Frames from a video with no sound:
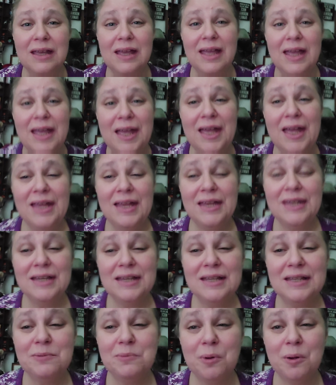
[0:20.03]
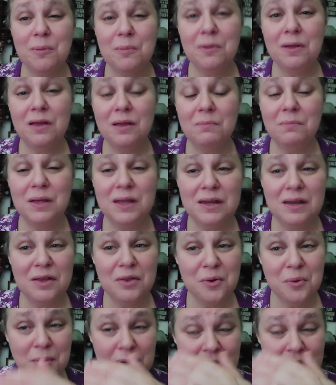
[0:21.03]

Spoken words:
and it's probably going to be another